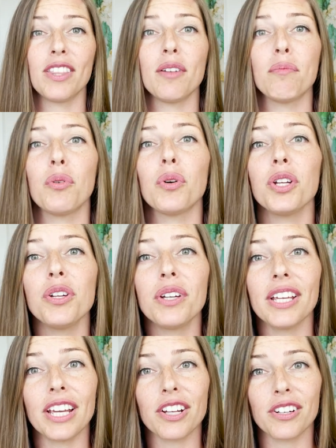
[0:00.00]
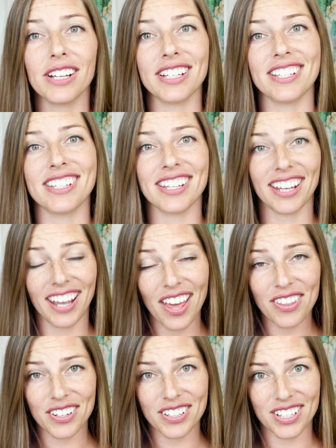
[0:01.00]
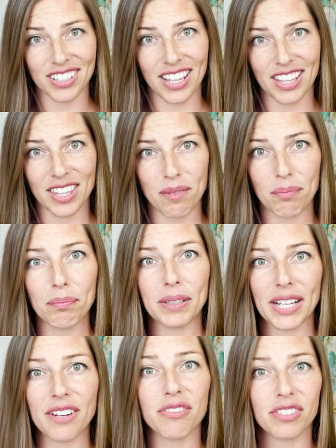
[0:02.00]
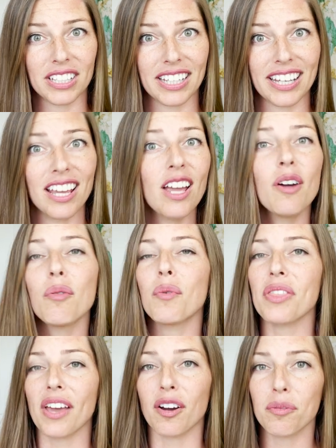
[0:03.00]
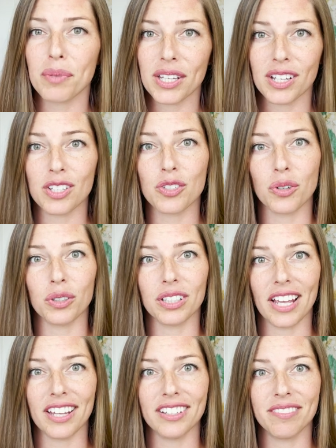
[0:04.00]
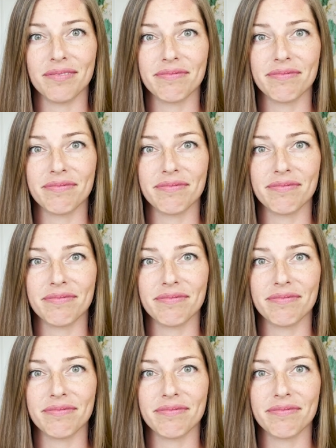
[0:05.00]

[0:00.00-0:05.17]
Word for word: and the more you can get your kids together to let them play freely without being adult led.